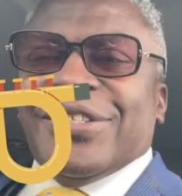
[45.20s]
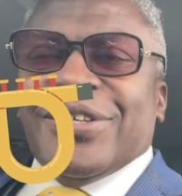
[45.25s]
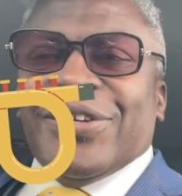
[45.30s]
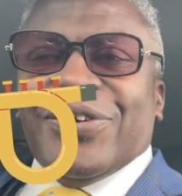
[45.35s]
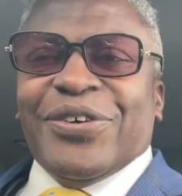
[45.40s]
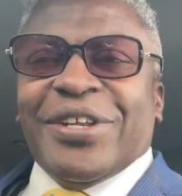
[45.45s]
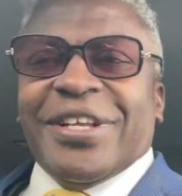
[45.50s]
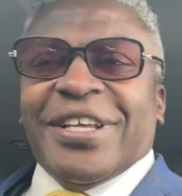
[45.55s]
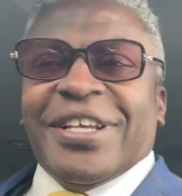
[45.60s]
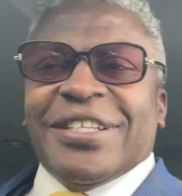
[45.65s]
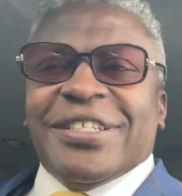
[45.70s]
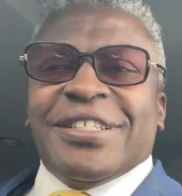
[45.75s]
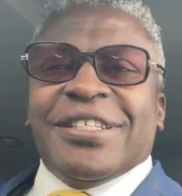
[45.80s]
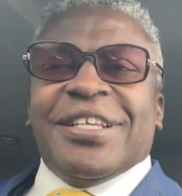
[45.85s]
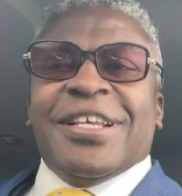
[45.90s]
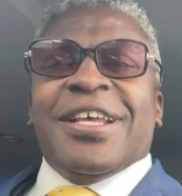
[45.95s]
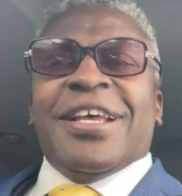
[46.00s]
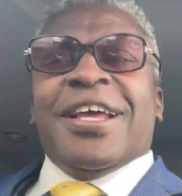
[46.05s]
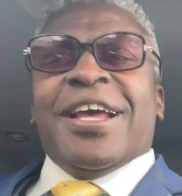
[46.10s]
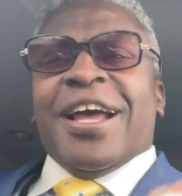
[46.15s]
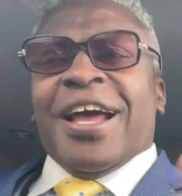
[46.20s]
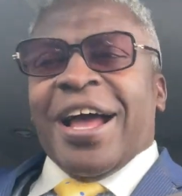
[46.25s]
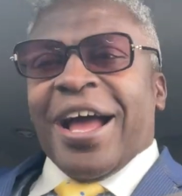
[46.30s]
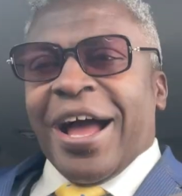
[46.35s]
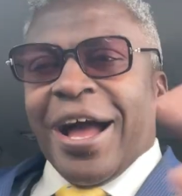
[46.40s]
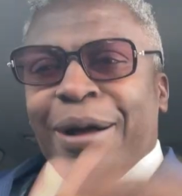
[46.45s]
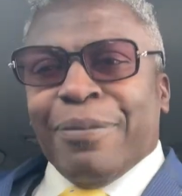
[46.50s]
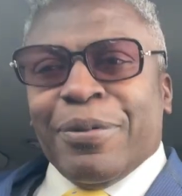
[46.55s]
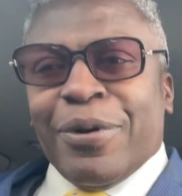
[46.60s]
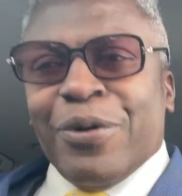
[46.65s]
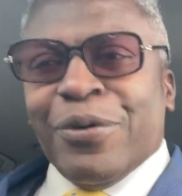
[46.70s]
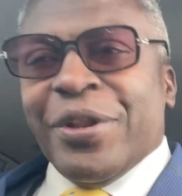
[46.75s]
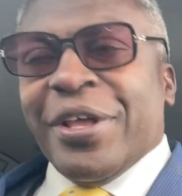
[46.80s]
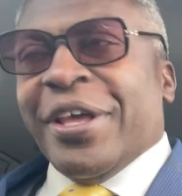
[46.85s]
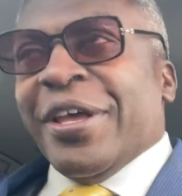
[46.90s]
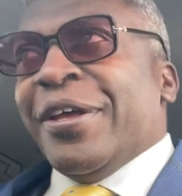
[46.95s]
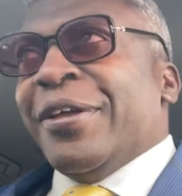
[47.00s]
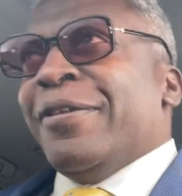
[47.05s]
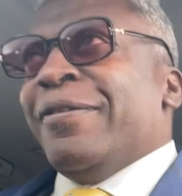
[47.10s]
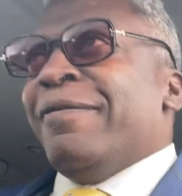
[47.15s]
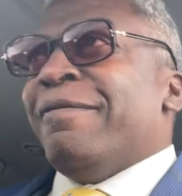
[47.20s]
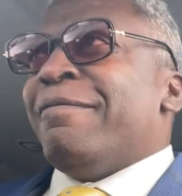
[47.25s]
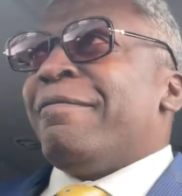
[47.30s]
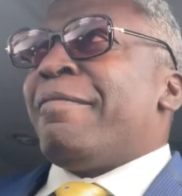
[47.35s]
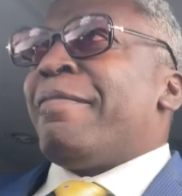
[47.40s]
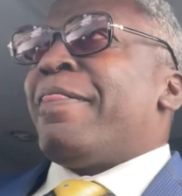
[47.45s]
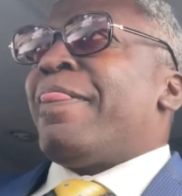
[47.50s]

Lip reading: do this. Hop on in.